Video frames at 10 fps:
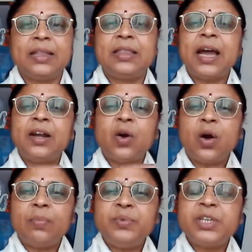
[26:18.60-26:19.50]
That
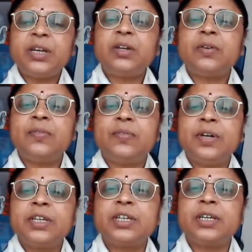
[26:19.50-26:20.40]
object of
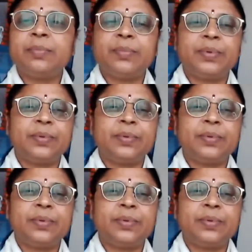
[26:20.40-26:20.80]
worship